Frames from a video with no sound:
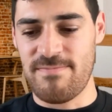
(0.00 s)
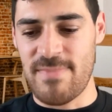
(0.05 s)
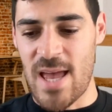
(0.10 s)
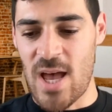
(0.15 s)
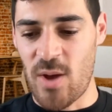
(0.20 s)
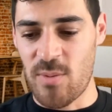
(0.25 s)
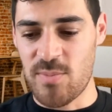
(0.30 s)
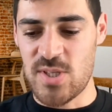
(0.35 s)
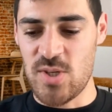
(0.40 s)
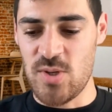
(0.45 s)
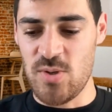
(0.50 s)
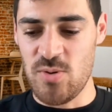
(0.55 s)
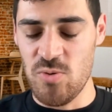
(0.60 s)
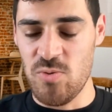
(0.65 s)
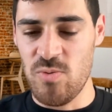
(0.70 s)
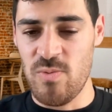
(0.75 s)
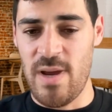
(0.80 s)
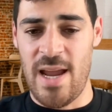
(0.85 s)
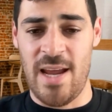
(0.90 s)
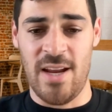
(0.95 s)
helps
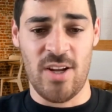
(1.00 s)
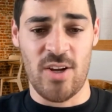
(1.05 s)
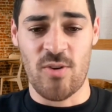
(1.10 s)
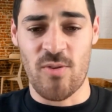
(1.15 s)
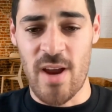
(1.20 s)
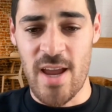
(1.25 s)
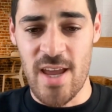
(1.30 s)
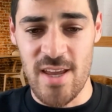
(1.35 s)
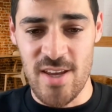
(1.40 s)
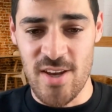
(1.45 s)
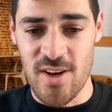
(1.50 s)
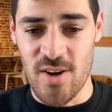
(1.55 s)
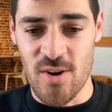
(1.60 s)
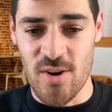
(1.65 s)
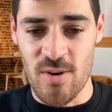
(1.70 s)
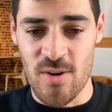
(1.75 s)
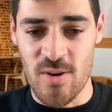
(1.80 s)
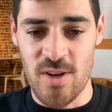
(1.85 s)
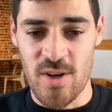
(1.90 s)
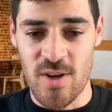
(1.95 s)
you integrate
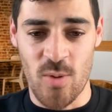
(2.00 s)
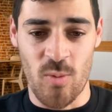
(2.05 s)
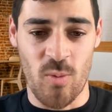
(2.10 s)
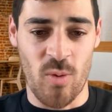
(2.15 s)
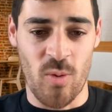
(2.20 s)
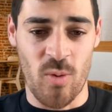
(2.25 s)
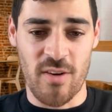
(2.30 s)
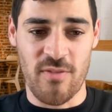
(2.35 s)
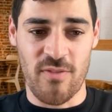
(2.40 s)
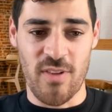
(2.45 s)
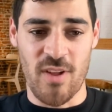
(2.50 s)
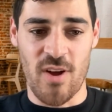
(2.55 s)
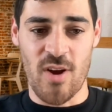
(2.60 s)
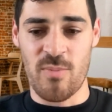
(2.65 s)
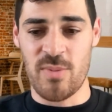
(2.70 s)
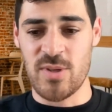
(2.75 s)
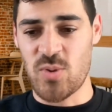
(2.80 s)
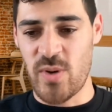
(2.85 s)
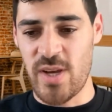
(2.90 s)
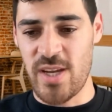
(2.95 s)
your workflow
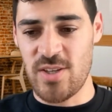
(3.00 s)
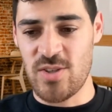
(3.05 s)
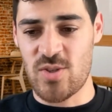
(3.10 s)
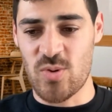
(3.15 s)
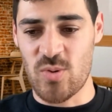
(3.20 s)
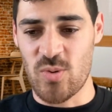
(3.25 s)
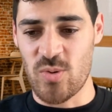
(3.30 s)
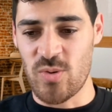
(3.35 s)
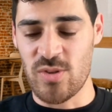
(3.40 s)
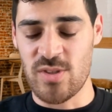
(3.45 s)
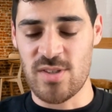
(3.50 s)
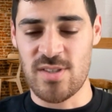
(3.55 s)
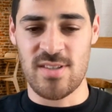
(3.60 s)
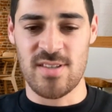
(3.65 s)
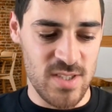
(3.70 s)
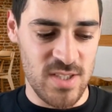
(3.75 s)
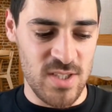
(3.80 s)
between tools?